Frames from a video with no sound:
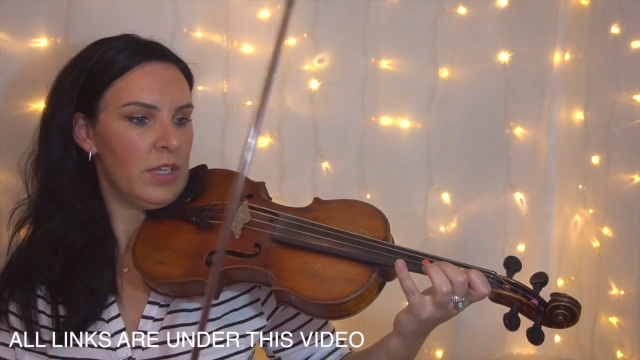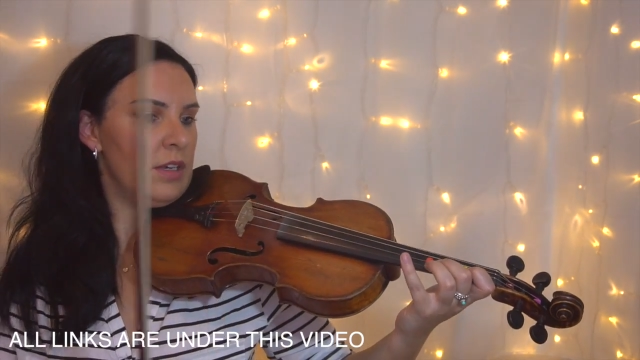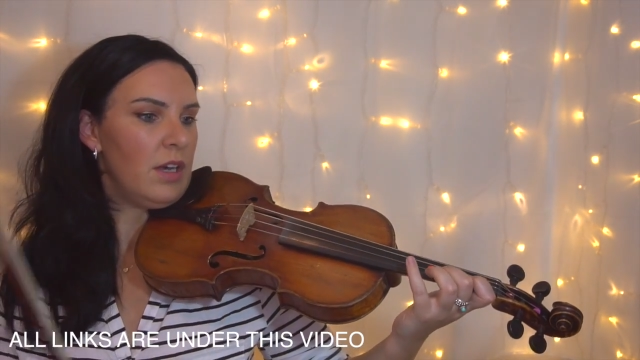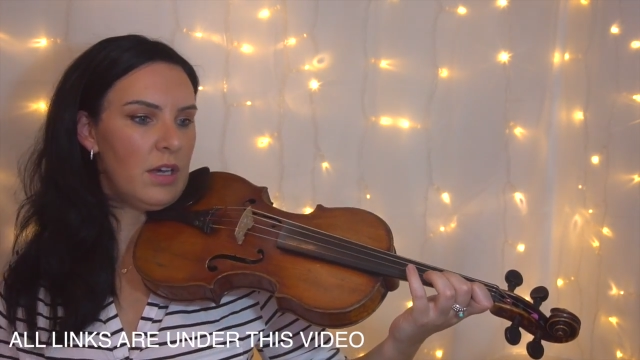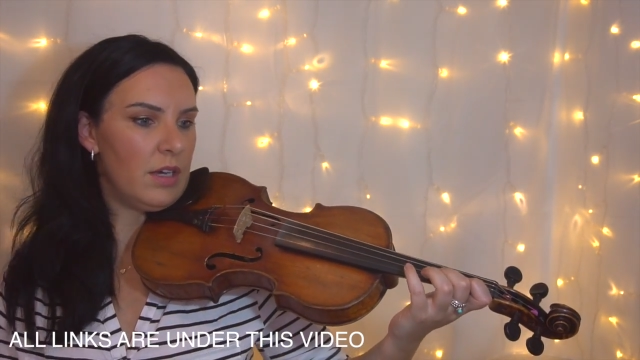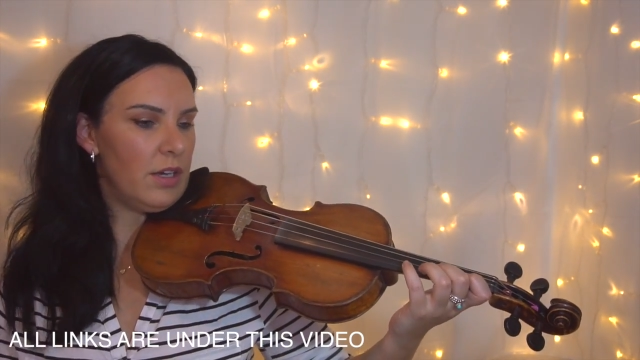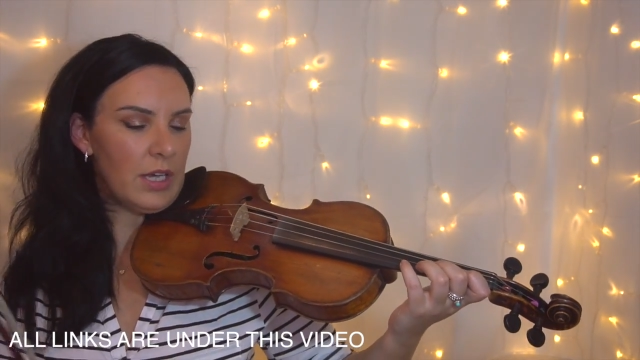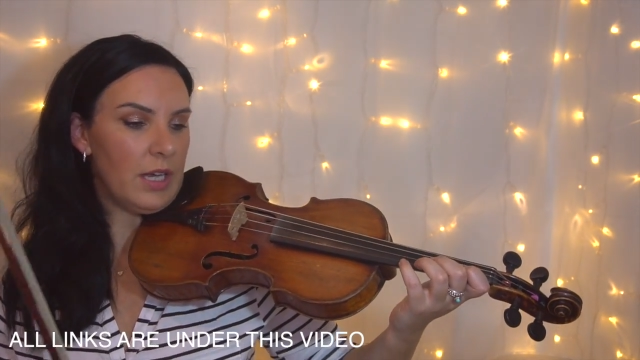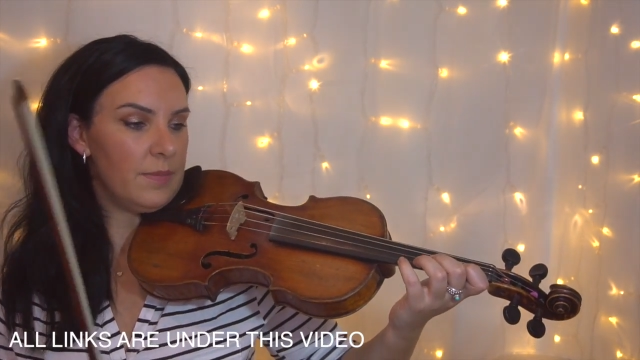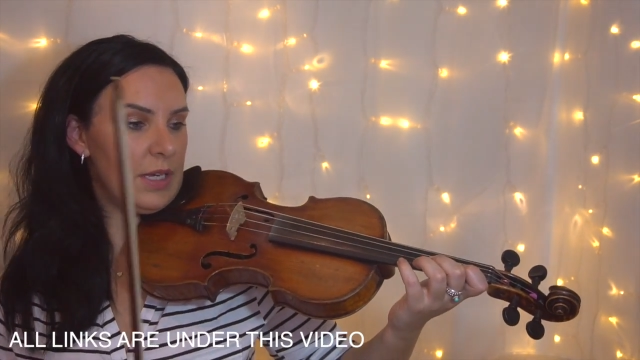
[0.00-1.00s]

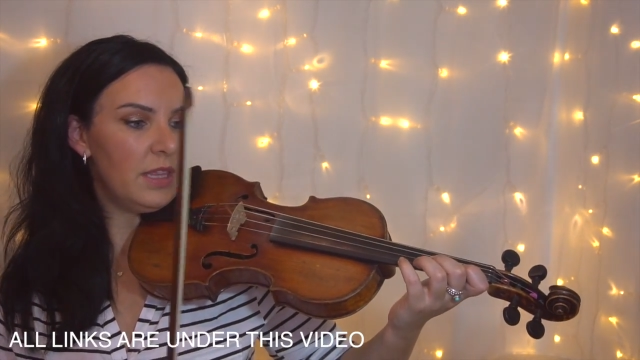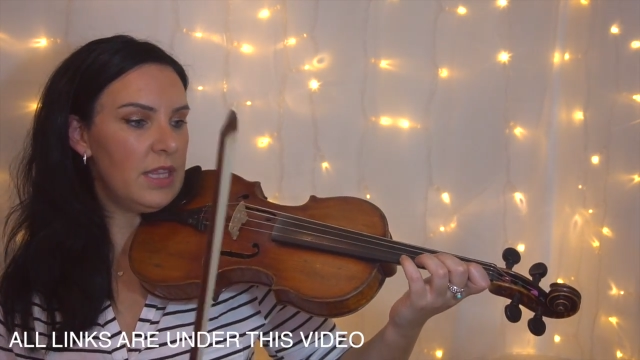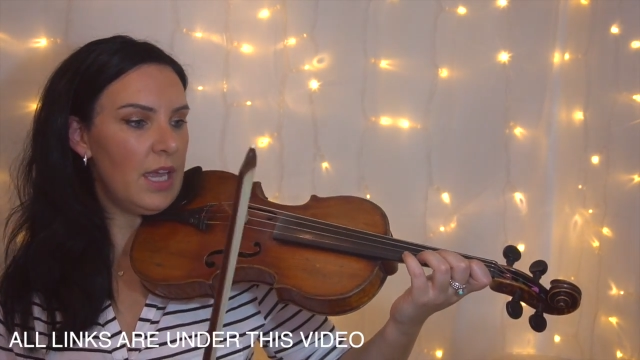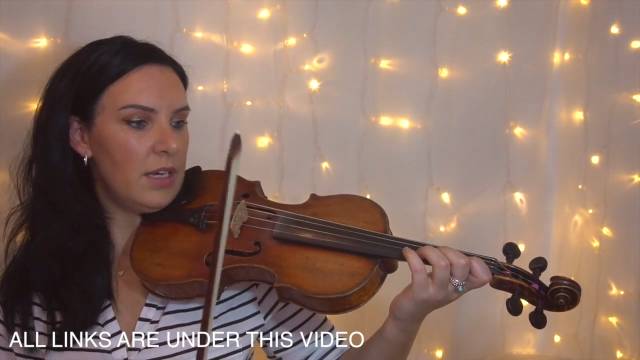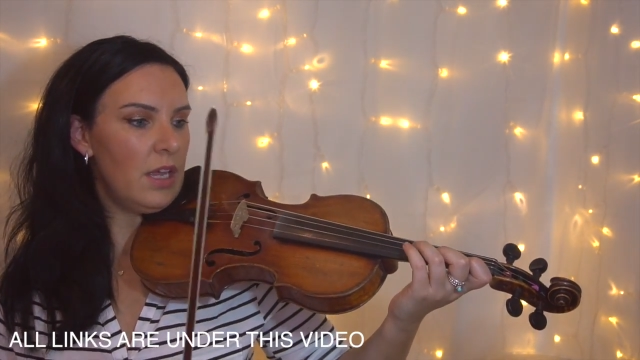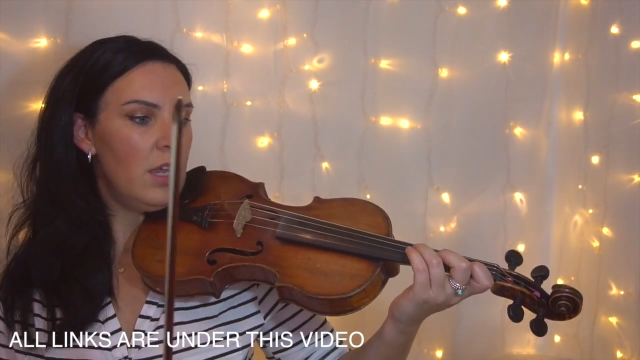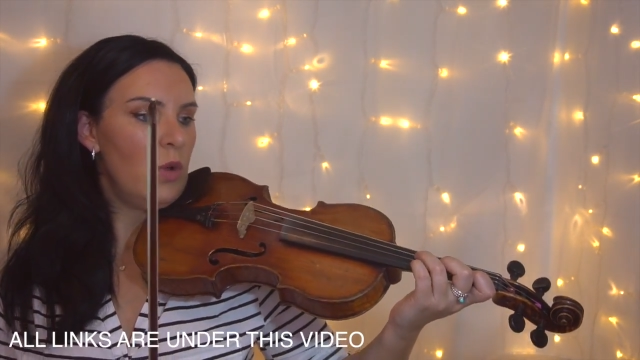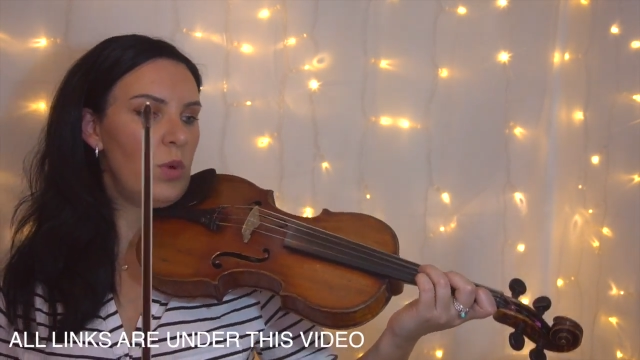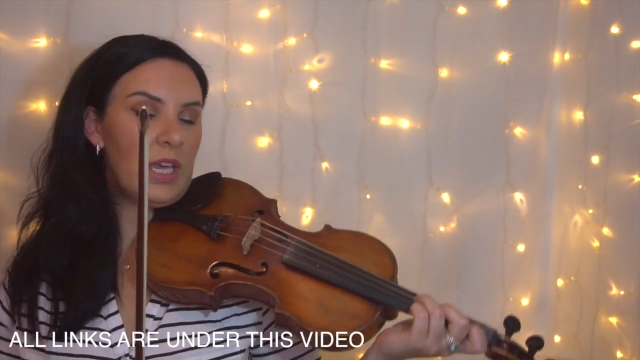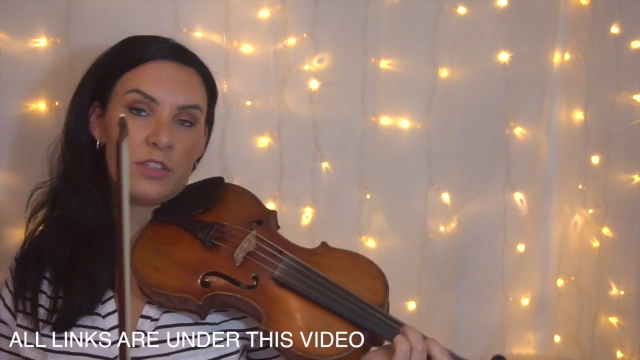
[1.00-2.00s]
Okay, and then
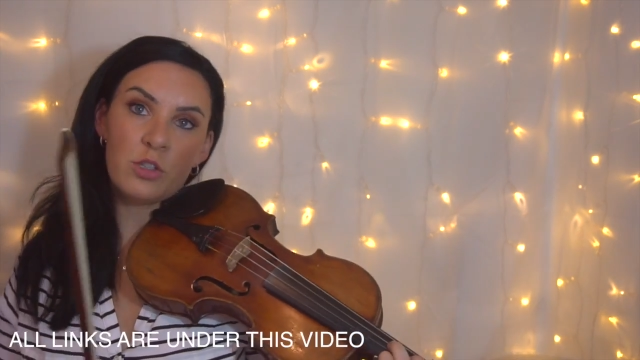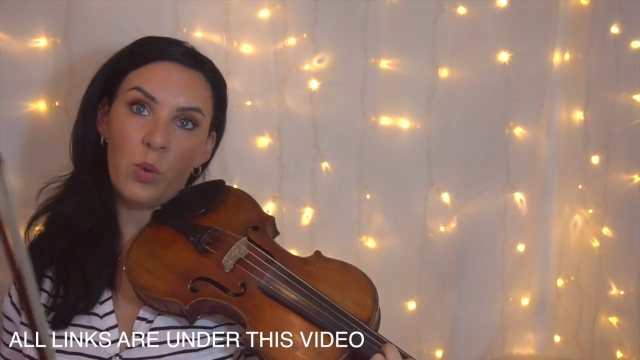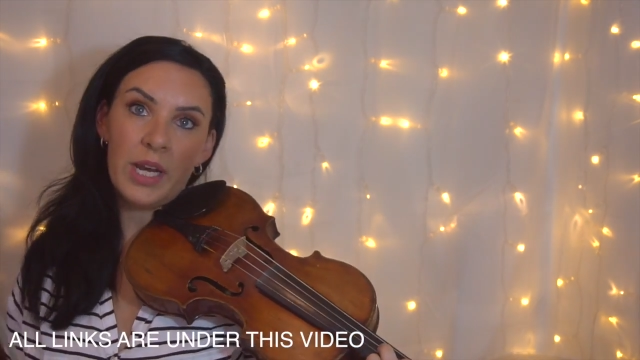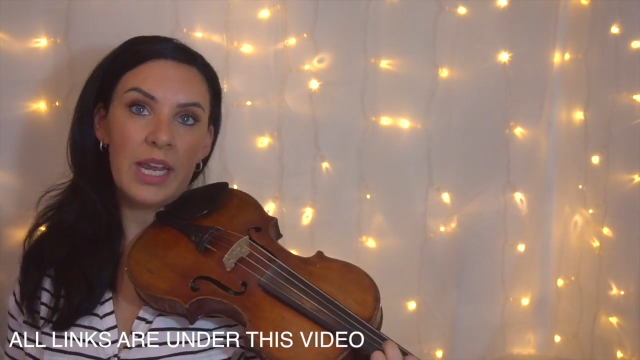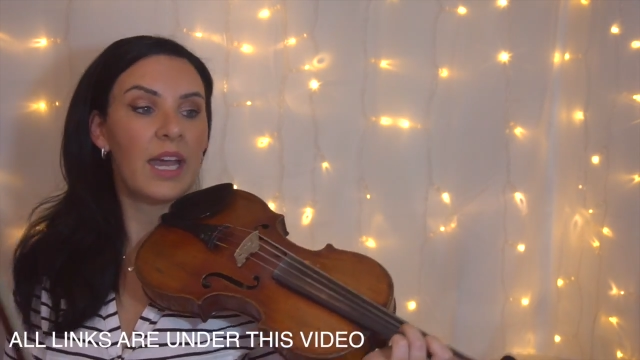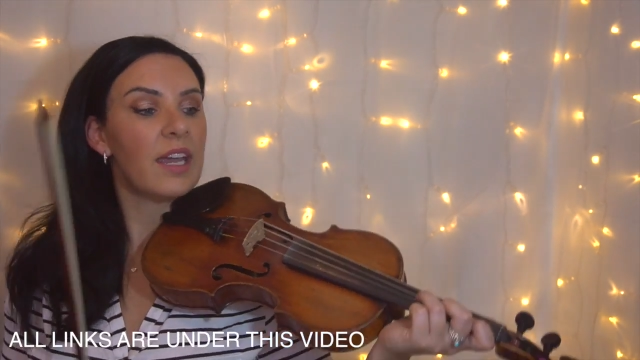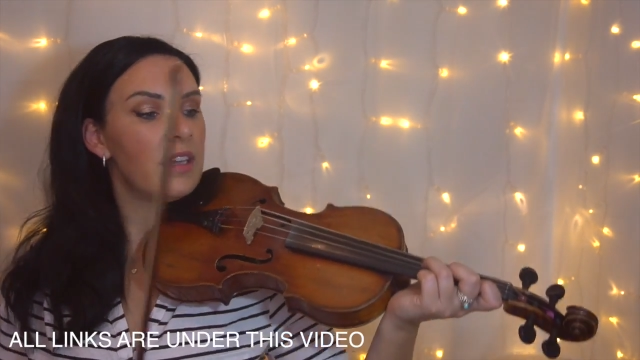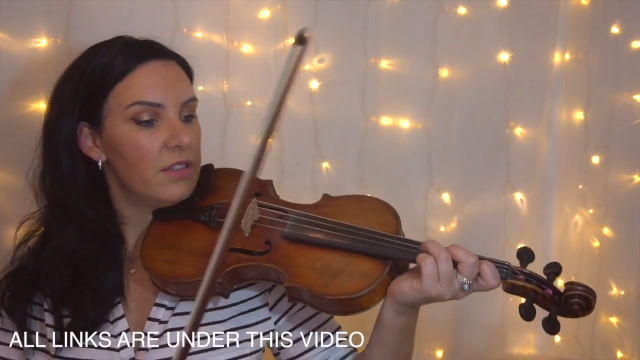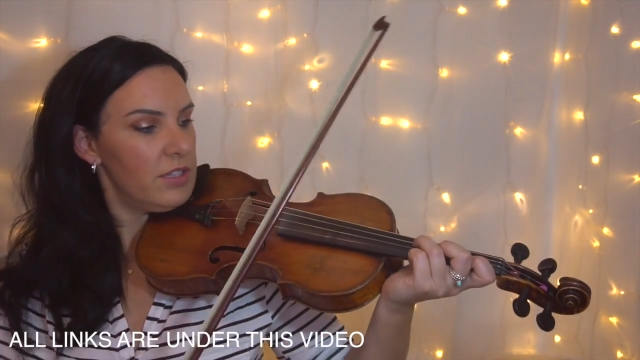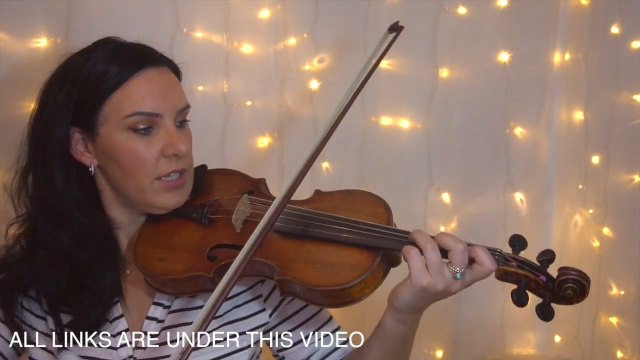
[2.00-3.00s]
we get to
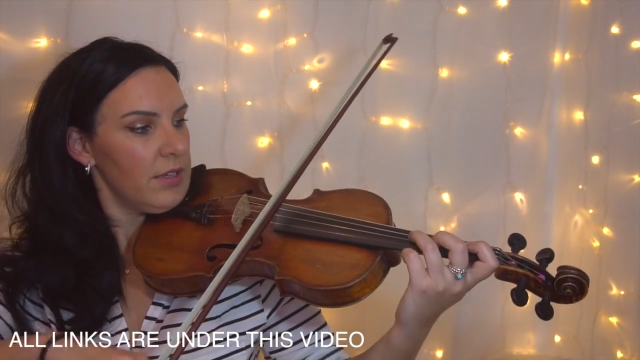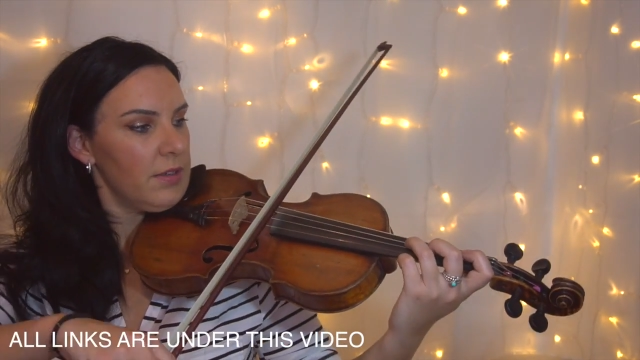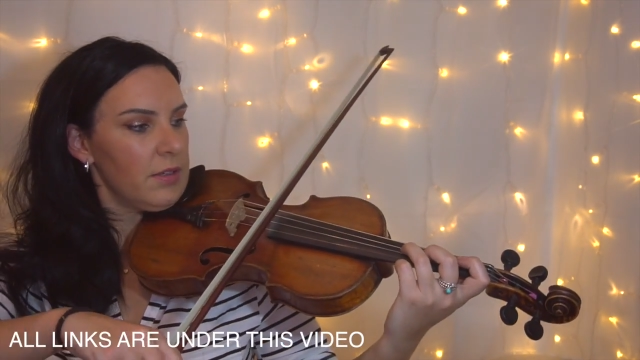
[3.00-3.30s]
28.